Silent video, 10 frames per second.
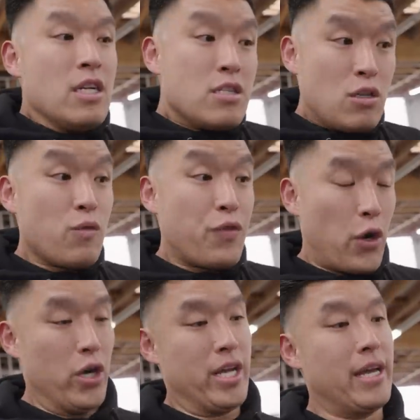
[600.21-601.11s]

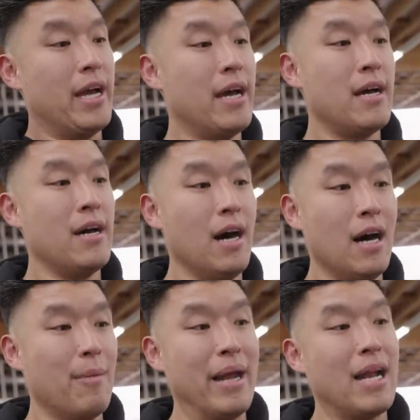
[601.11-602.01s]
230,
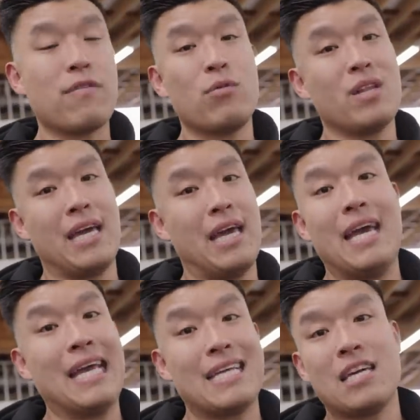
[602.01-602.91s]
I never really
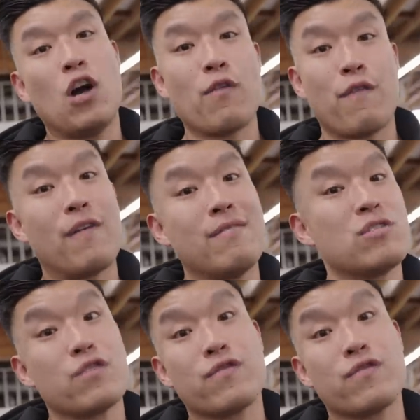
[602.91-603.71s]
hit anything over 500